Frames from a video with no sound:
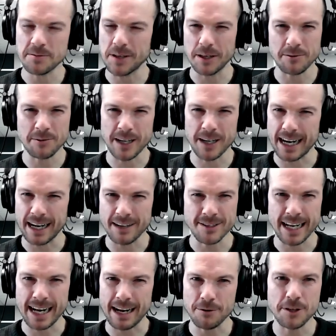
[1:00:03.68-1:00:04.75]
what how's
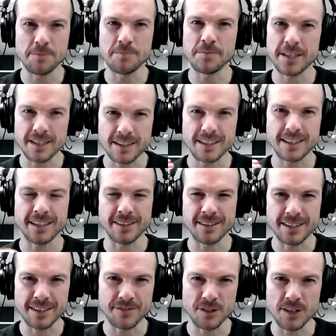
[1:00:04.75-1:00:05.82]
how come you, you
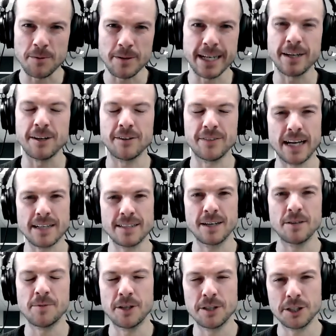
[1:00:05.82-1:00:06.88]
you've zoned in on that so
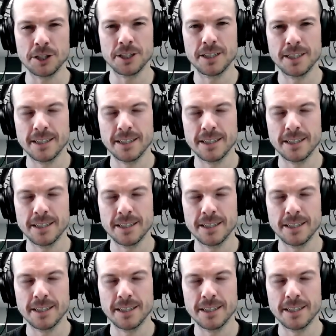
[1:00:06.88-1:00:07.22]
much?